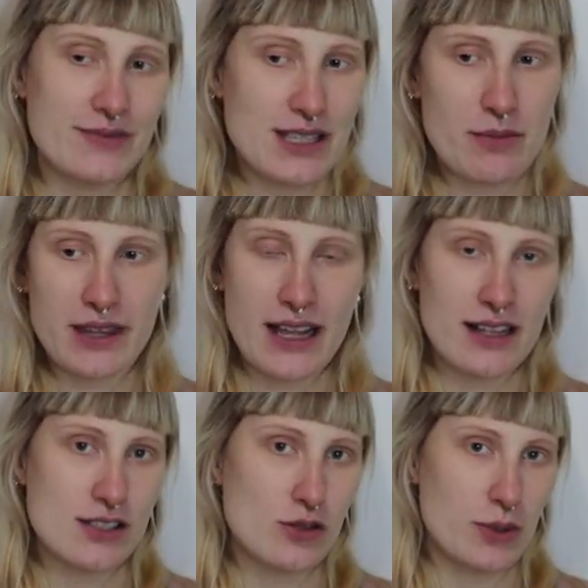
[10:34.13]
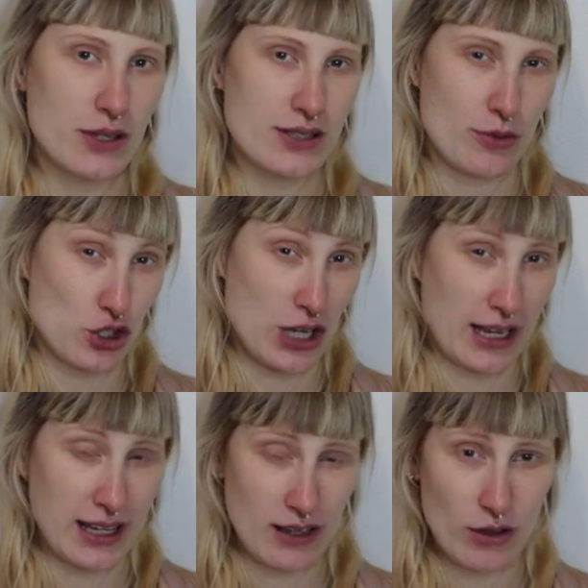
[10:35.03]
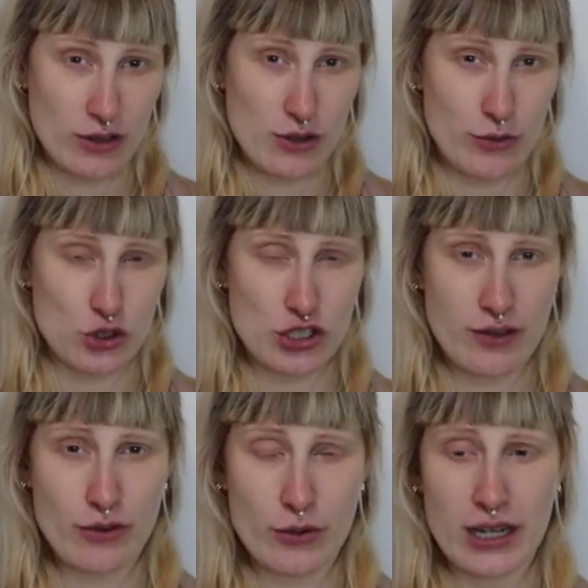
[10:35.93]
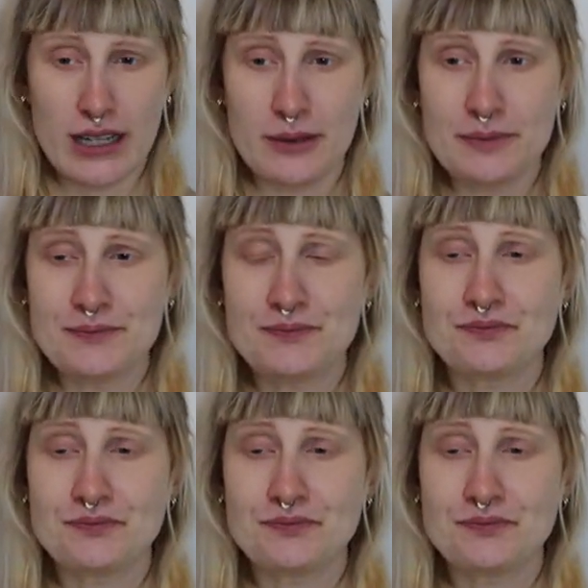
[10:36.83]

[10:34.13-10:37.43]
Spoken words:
something else too, because I was shaking also. I was shivering.